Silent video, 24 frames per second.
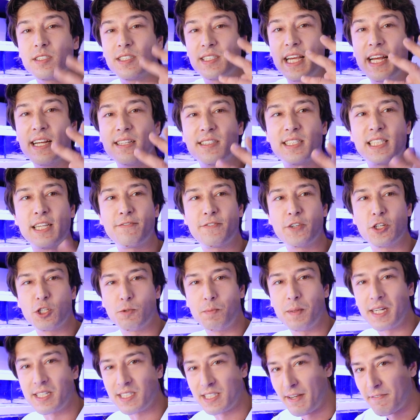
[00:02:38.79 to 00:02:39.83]
sand sifters
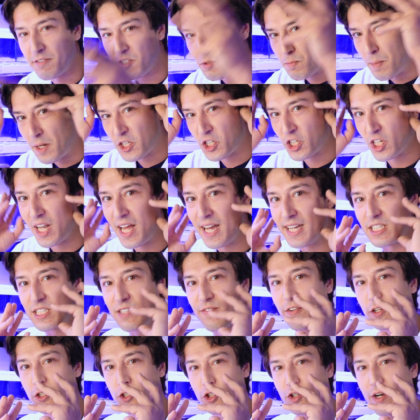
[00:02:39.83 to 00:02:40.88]
because they've specialized
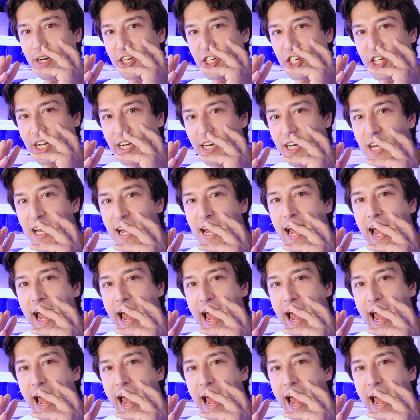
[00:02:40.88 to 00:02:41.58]
filtration